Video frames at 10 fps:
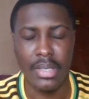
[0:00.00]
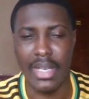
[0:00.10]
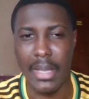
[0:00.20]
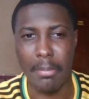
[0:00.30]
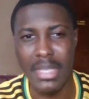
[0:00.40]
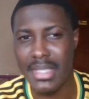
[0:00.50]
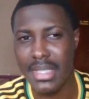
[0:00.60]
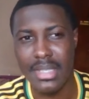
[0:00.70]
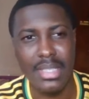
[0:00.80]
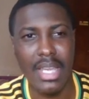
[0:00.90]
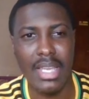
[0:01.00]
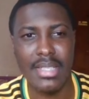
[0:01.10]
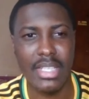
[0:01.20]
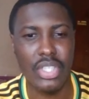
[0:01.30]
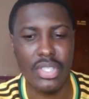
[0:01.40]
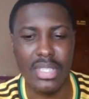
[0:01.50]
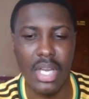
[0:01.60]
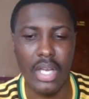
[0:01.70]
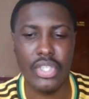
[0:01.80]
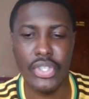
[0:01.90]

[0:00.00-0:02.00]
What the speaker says: like missing dates and just not